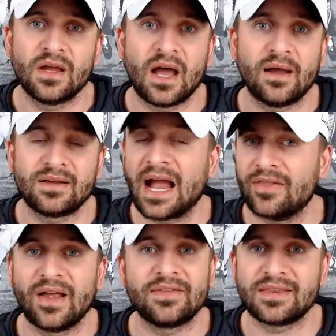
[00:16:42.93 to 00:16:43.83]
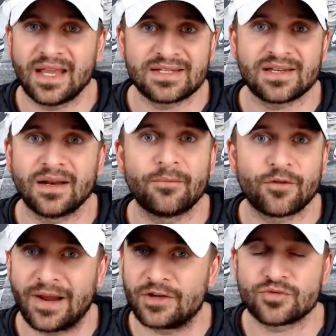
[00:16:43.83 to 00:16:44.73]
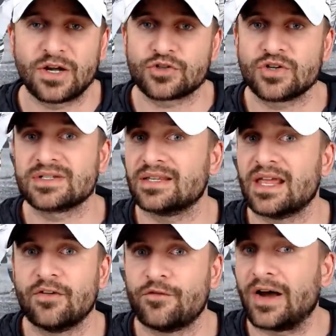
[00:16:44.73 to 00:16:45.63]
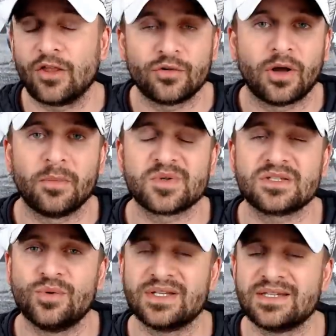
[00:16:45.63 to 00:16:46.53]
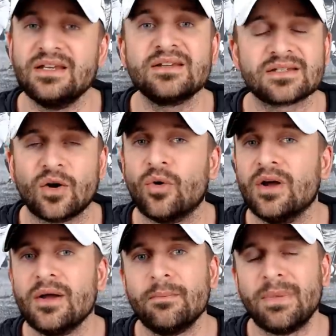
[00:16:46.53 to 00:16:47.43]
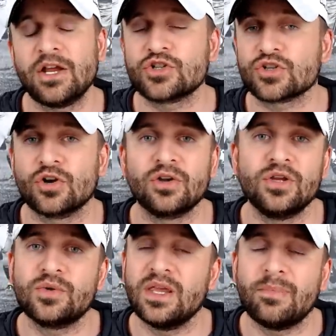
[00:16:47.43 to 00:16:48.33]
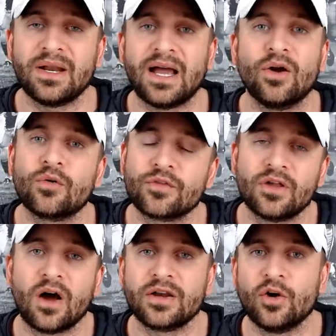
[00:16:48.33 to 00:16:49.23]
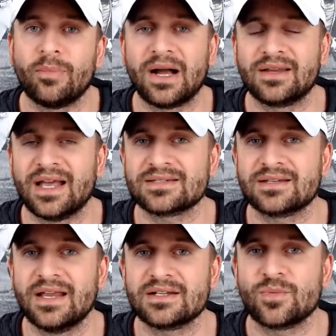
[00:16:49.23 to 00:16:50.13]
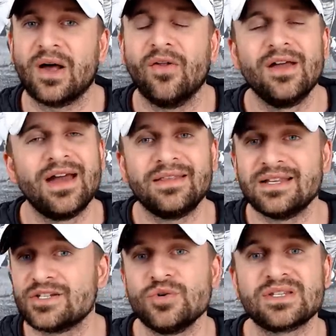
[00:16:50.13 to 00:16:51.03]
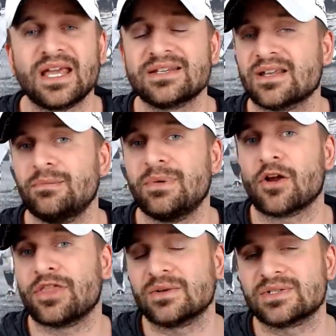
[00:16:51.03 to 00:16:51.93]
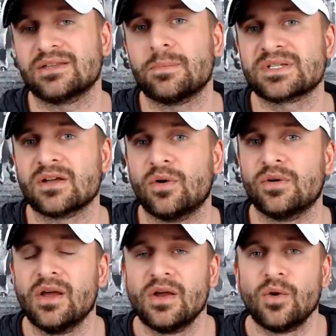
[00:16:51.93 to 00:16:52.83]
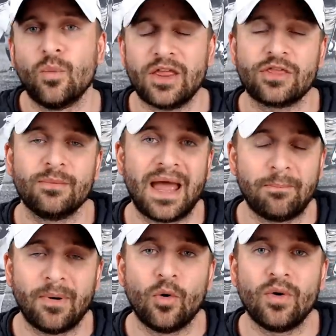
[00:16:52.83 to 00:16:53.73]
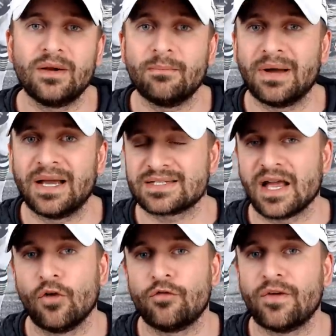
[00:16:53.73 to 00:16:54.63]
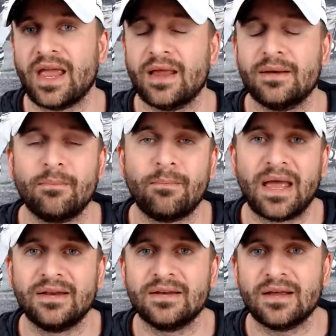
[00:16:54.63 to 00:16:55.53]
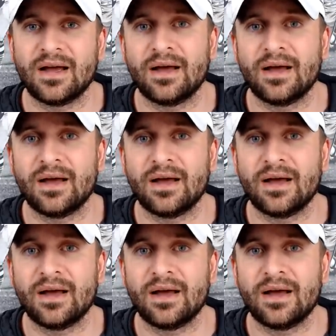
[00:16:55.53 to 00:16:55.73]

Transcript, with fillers: guideline that they set up for edge rushers that they have followed almost to a T. So make sure you keep an eye out for the audio podcast today as well. And then Tuesday is going to be our 1000th episode with Matt Bowen, myself, and Ben